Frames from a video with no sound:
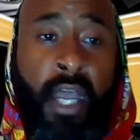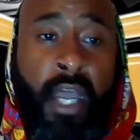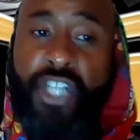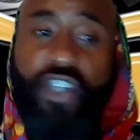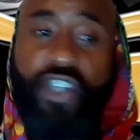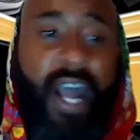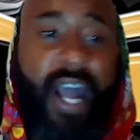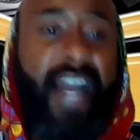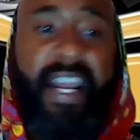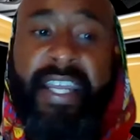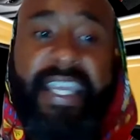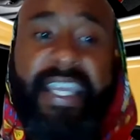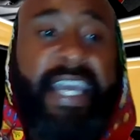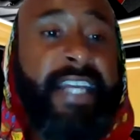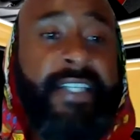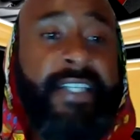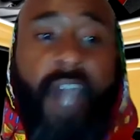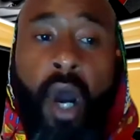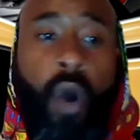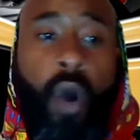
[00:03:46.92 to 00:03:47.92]
Trying to get
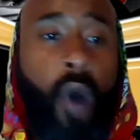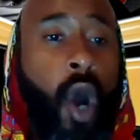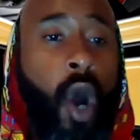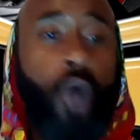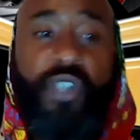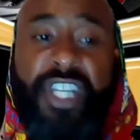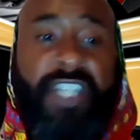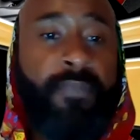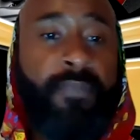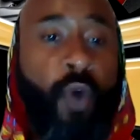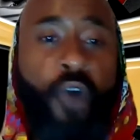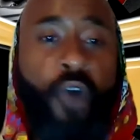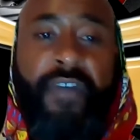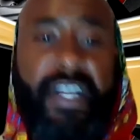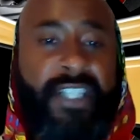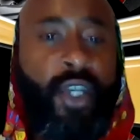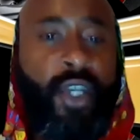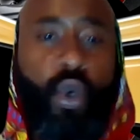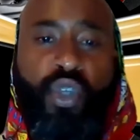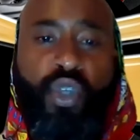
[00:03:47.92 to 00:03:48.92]
dough. OG's moving
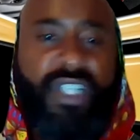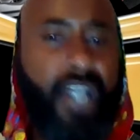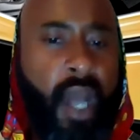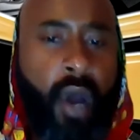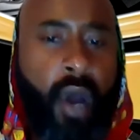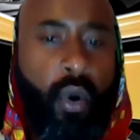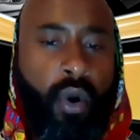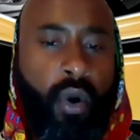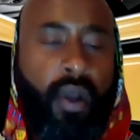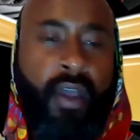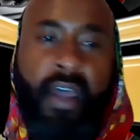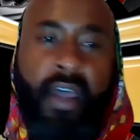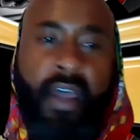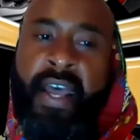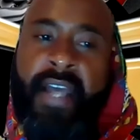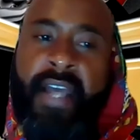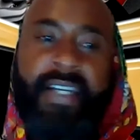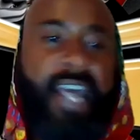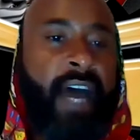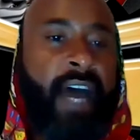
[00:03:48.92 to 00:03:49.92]
too slow.
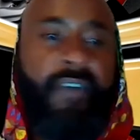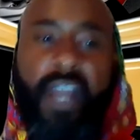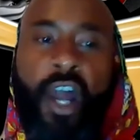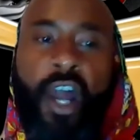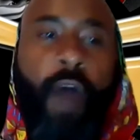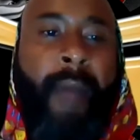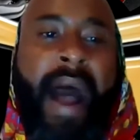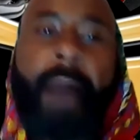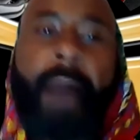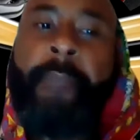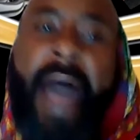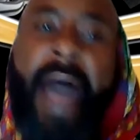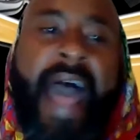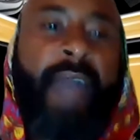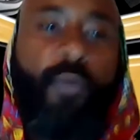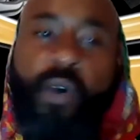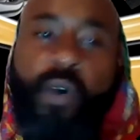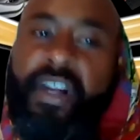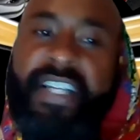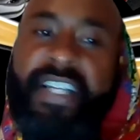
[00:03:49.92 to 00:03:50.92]
Devil on my back.
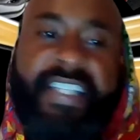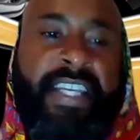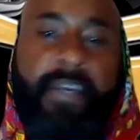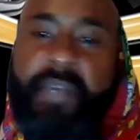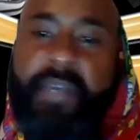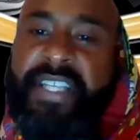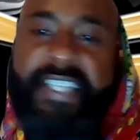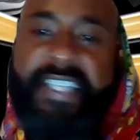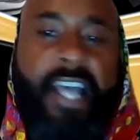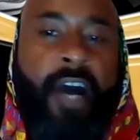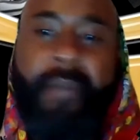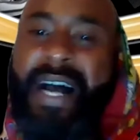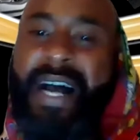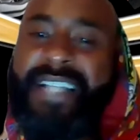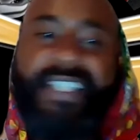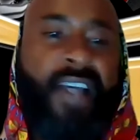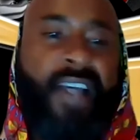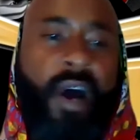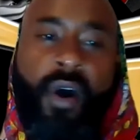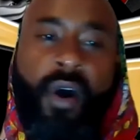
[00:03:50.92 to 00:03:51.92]
Want to see me sell my
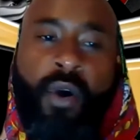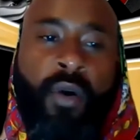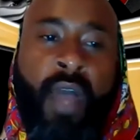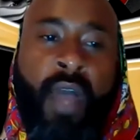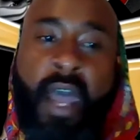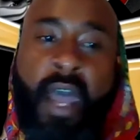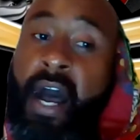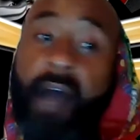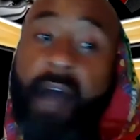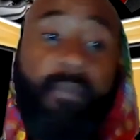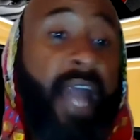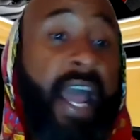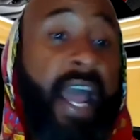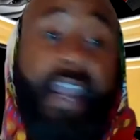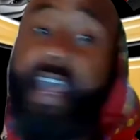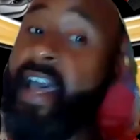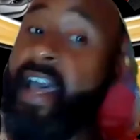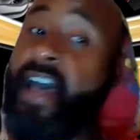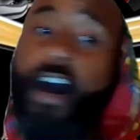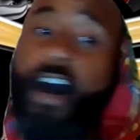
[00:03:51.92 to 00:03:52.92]
soul. I'm like,
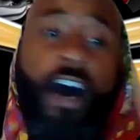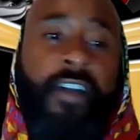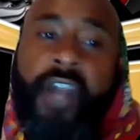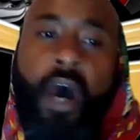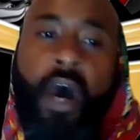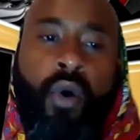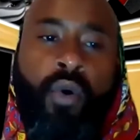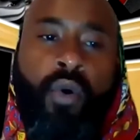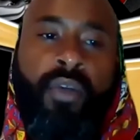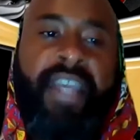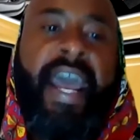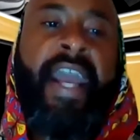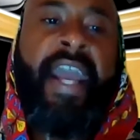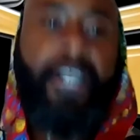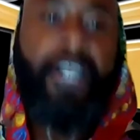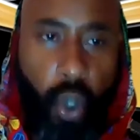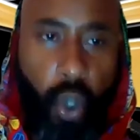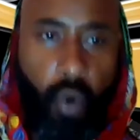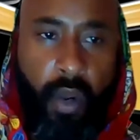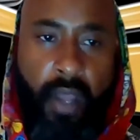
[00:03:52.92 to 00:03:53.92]
hell no. Can't
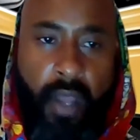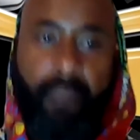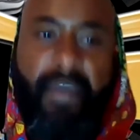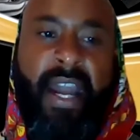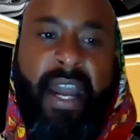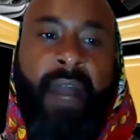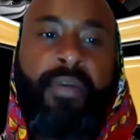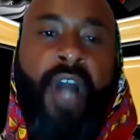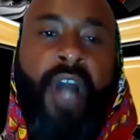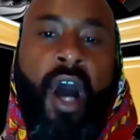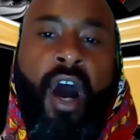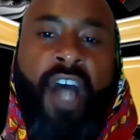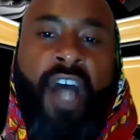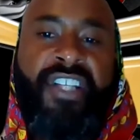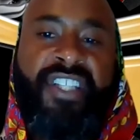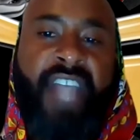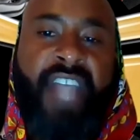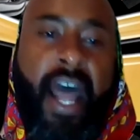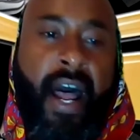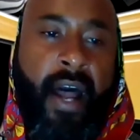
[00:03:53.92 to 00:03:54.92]
do it. Man, I'm God's
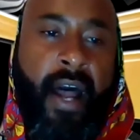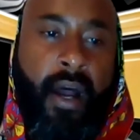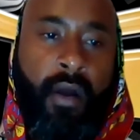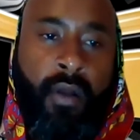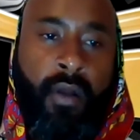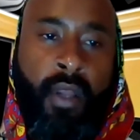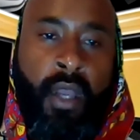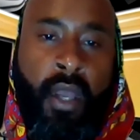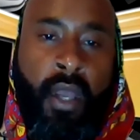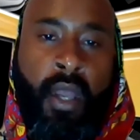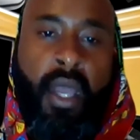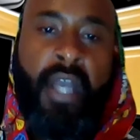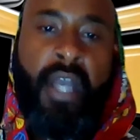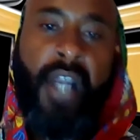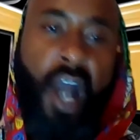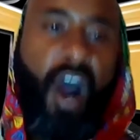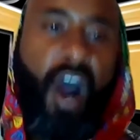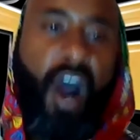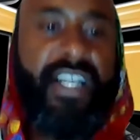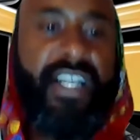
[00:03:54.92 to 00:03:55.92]
child.
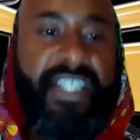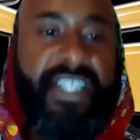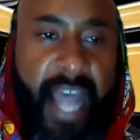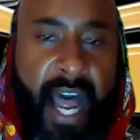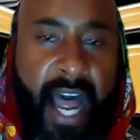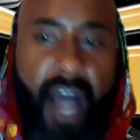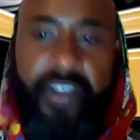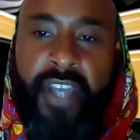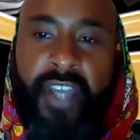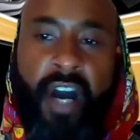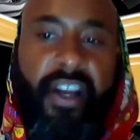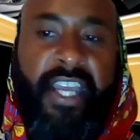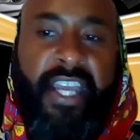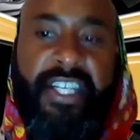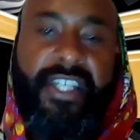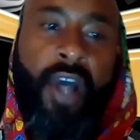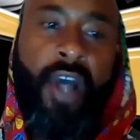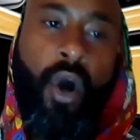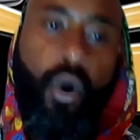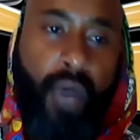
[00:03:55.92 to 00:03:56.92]
God's child. Young is
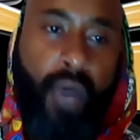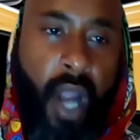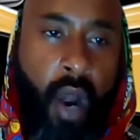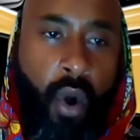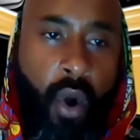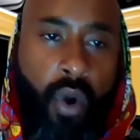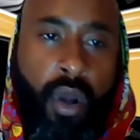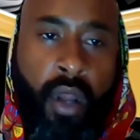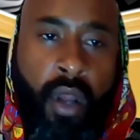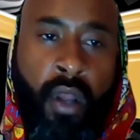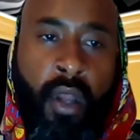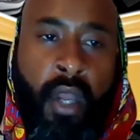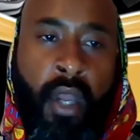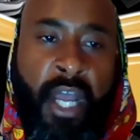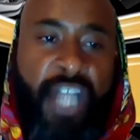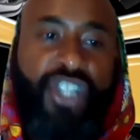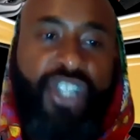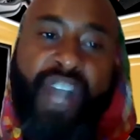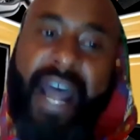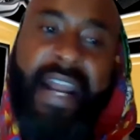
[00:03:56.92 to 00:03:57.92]
on go.
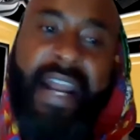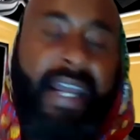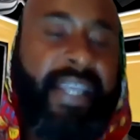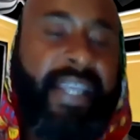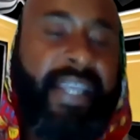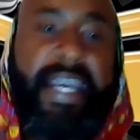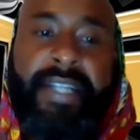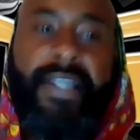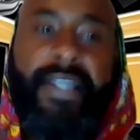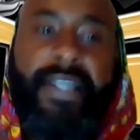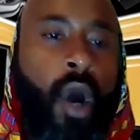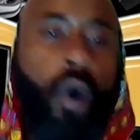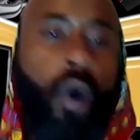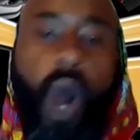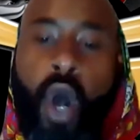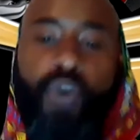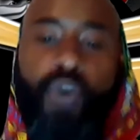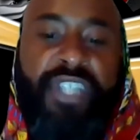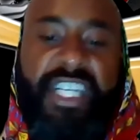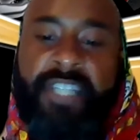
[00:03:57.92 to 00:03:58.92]
Trying to get dough.
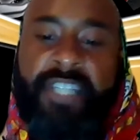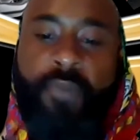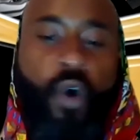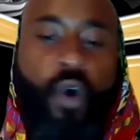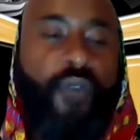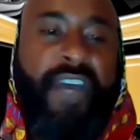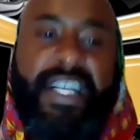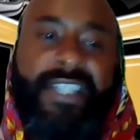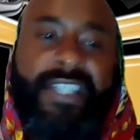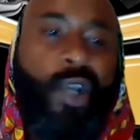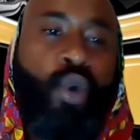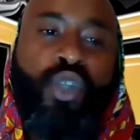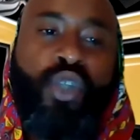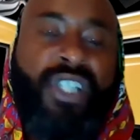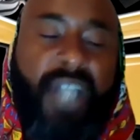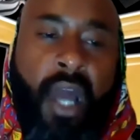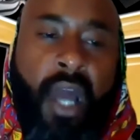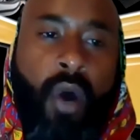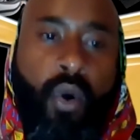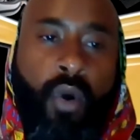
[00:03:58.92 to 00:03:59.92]
OG's moving too
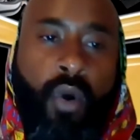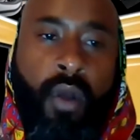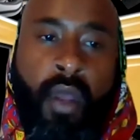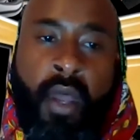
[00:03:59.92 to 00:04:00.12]
slow.